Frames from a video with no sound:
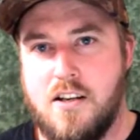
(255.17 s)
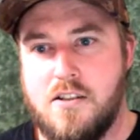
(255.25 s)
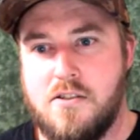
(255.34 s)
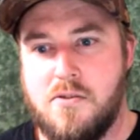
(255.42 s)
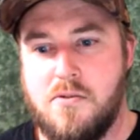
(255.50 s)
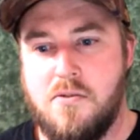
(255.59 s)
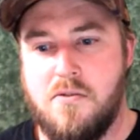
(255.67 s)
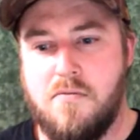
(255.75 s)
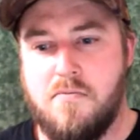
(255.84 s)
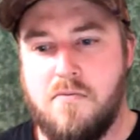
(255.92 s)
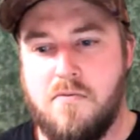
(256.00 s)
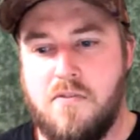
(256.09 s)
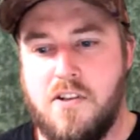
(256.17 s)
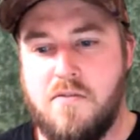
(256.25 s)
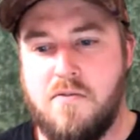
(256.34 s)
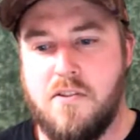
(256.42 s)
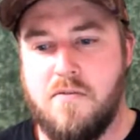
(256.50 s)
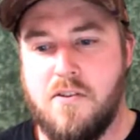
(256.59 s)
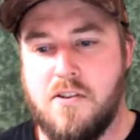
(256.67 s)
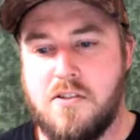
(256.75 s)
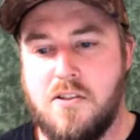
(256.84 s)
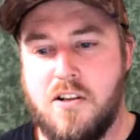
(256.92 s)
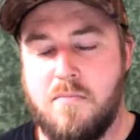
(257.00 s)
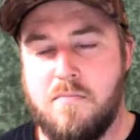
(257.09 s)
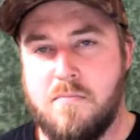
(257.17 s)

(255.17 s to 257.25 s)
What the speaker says: saw fish for the first time.